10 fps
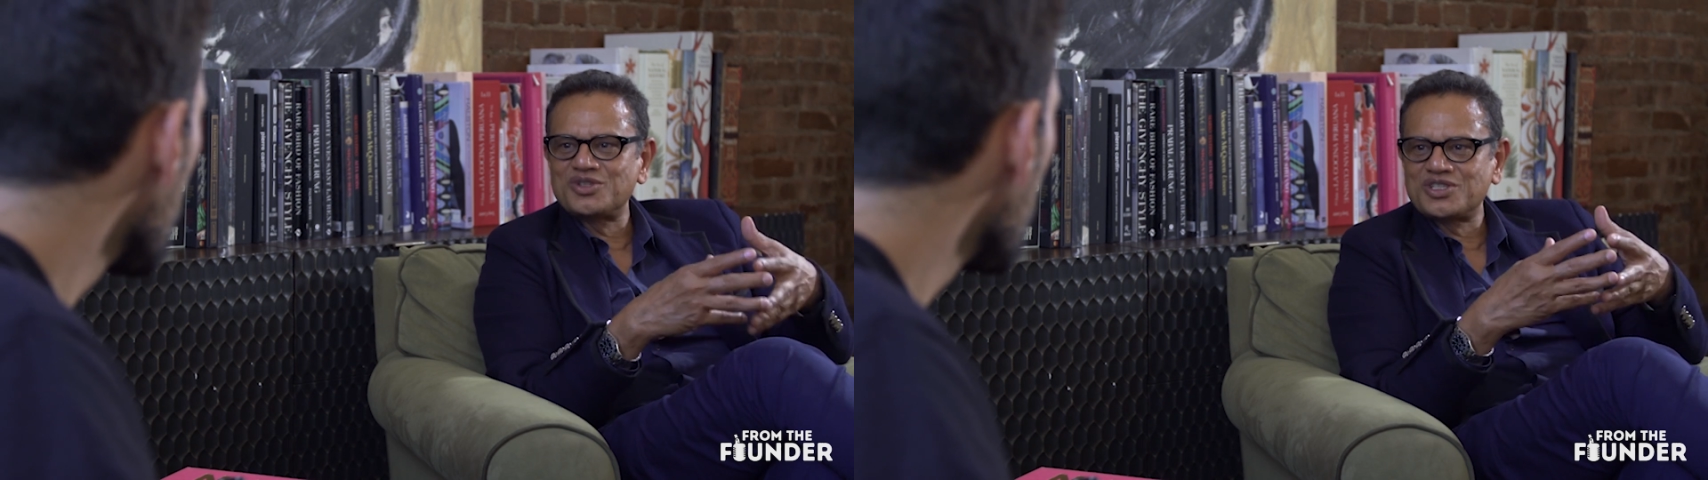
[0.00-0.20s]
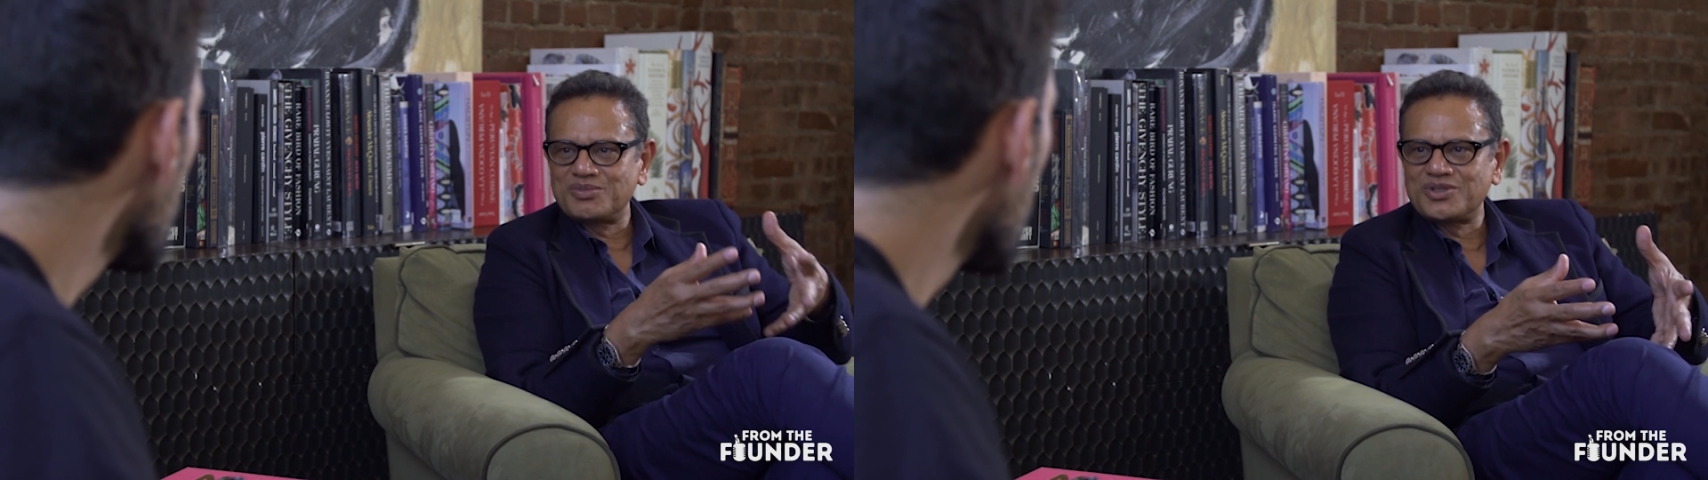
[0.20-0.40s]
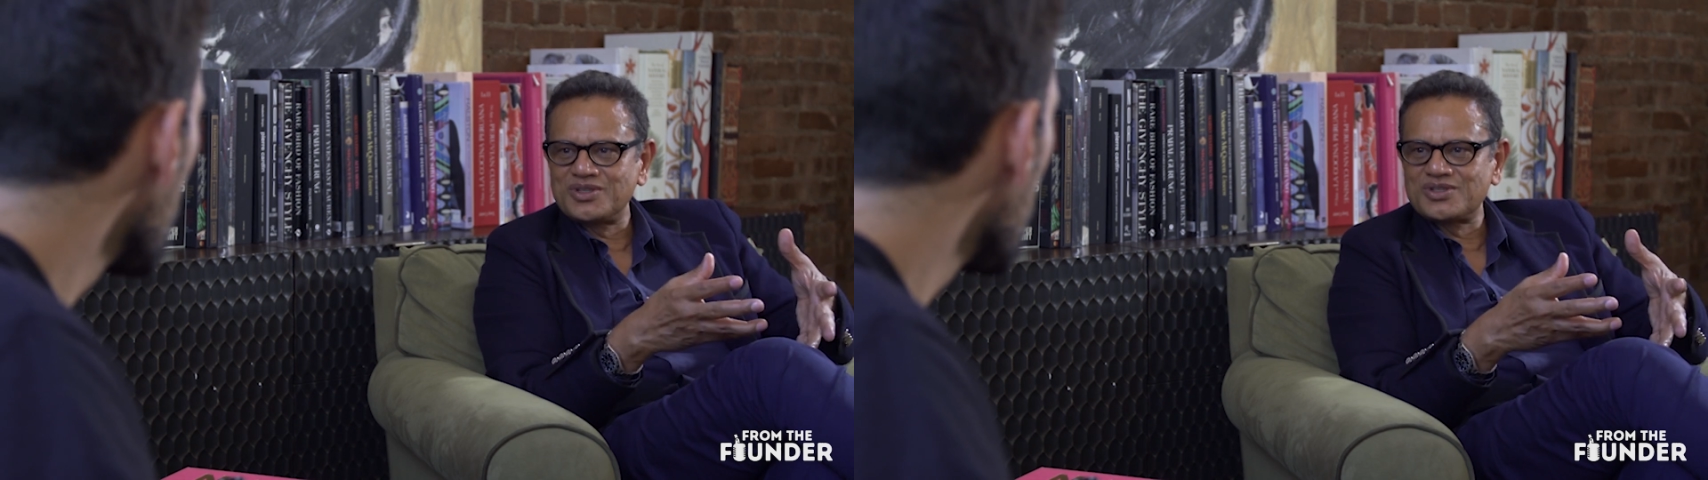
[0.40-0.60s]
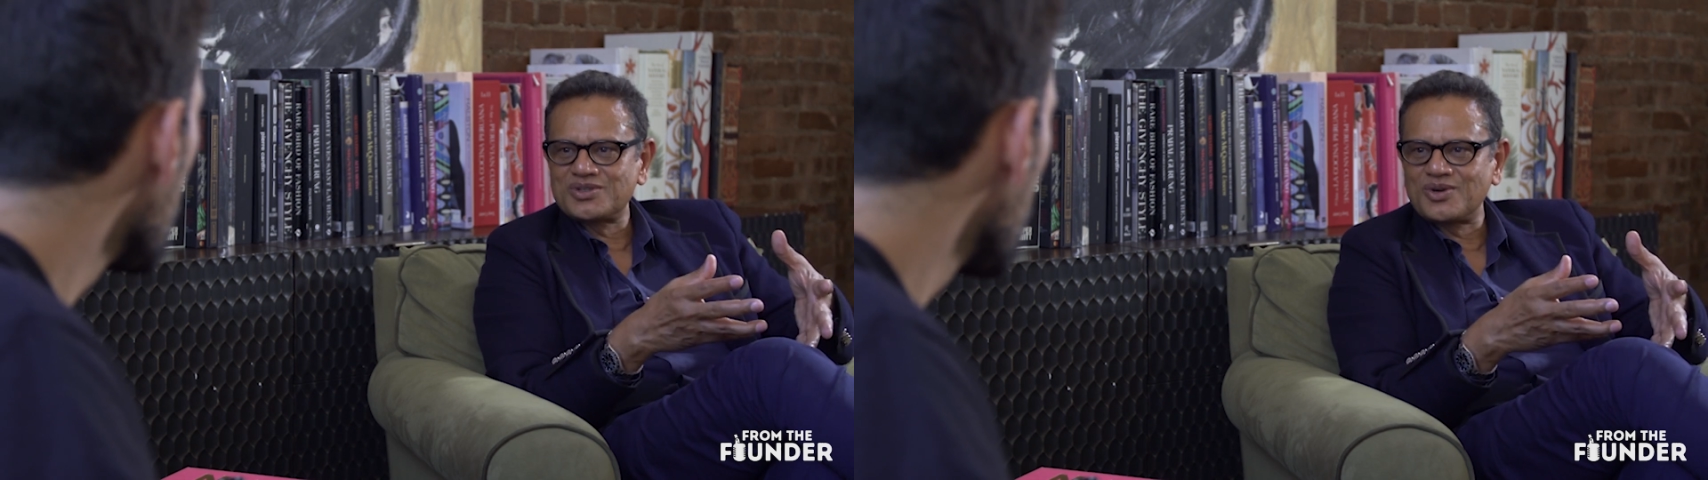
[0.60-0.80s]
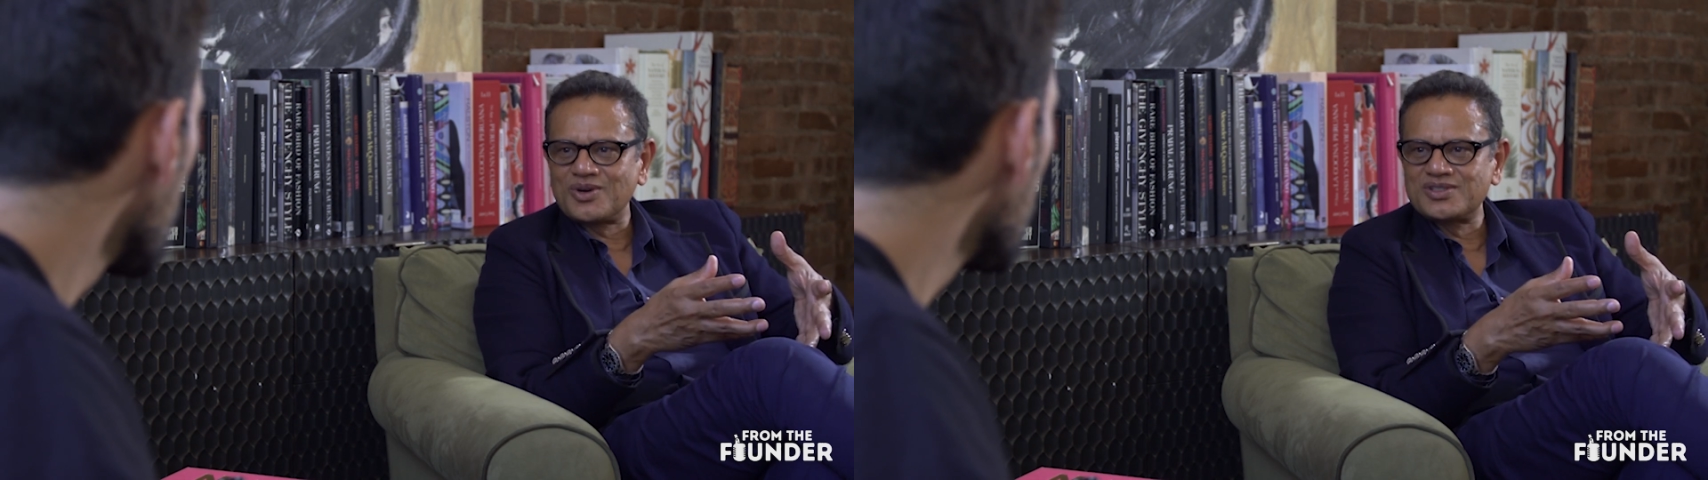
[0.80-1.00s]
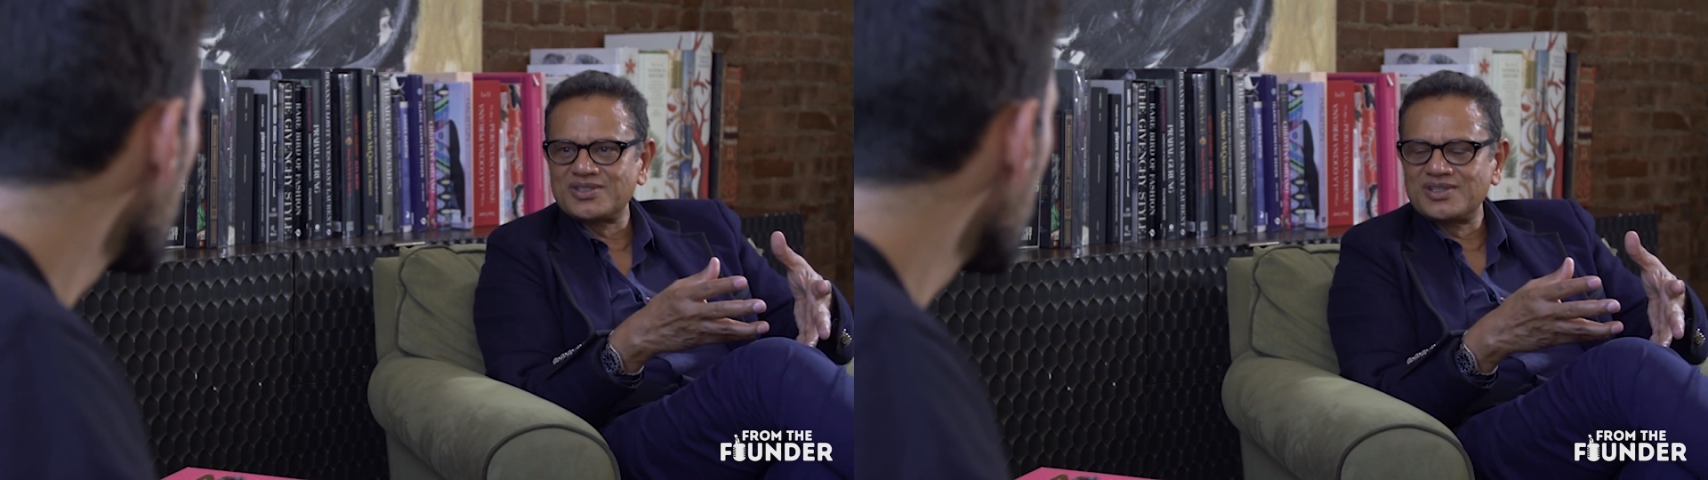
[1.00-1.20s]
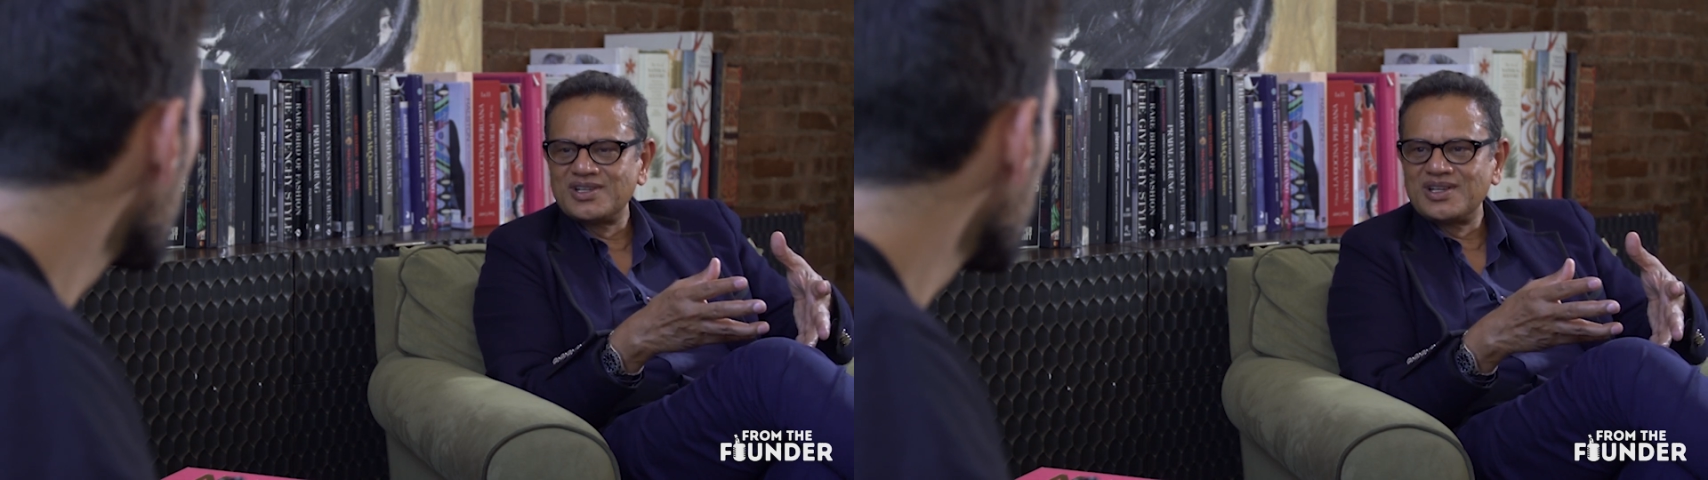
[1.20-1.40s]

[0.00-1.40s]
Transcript: to ship to the stores.